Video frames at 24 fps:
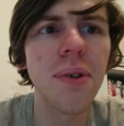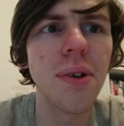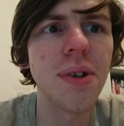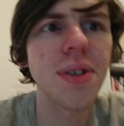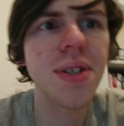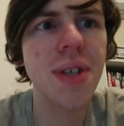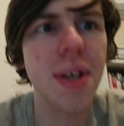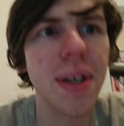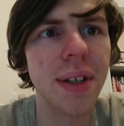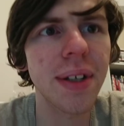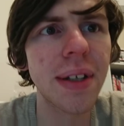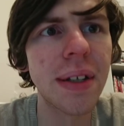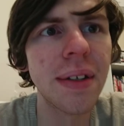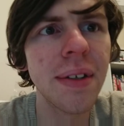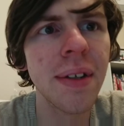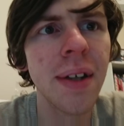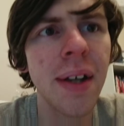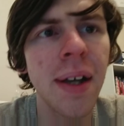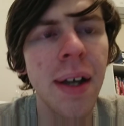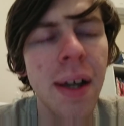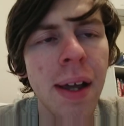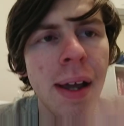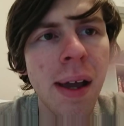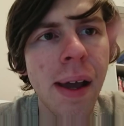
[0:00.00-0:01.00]
for a second.
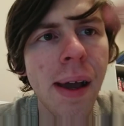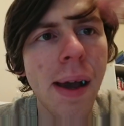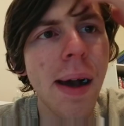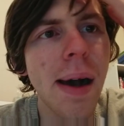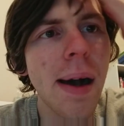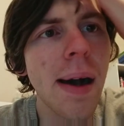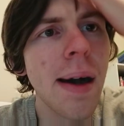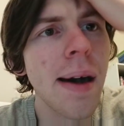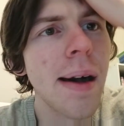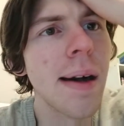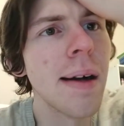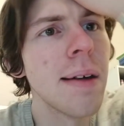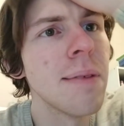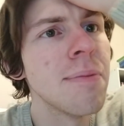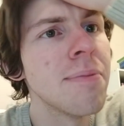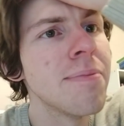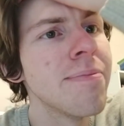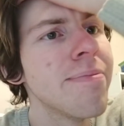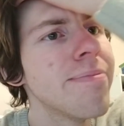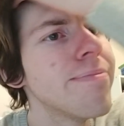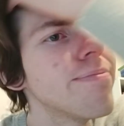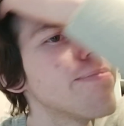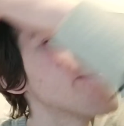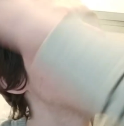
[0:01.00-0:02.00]

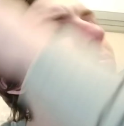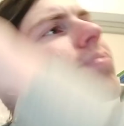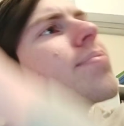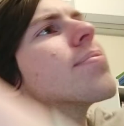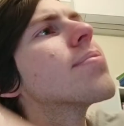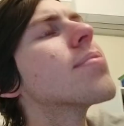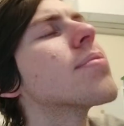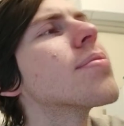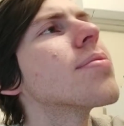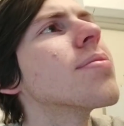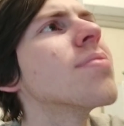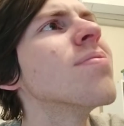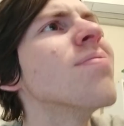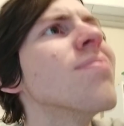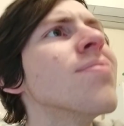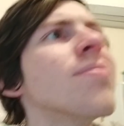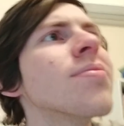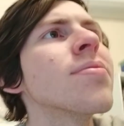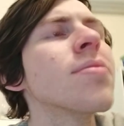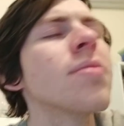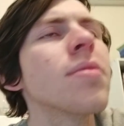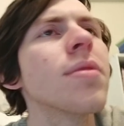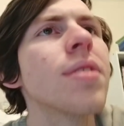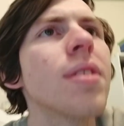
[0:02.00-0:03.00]
Um,
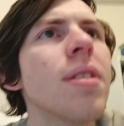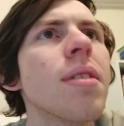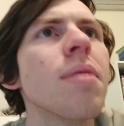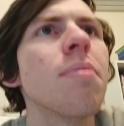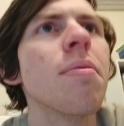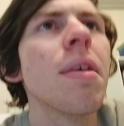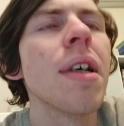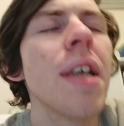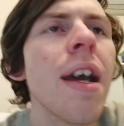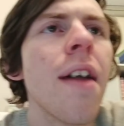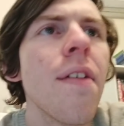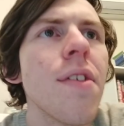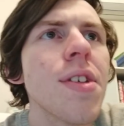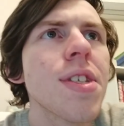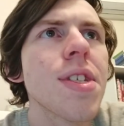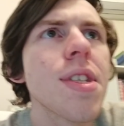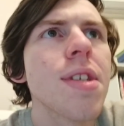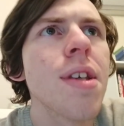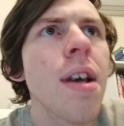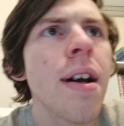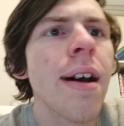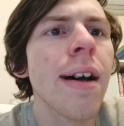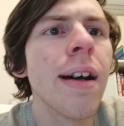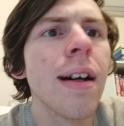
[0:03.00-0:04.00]
but yeah,
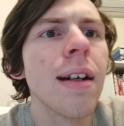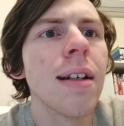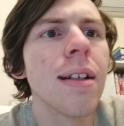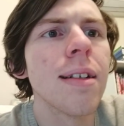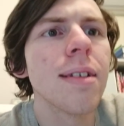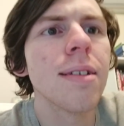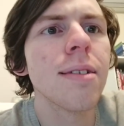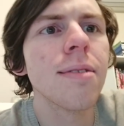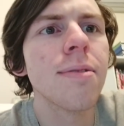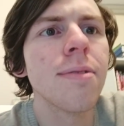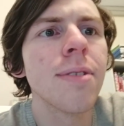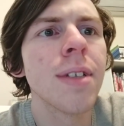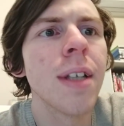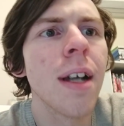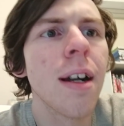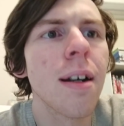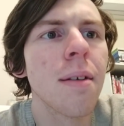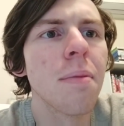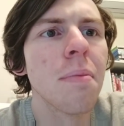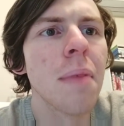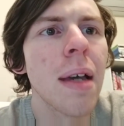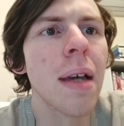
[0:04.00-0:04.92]
this uh, young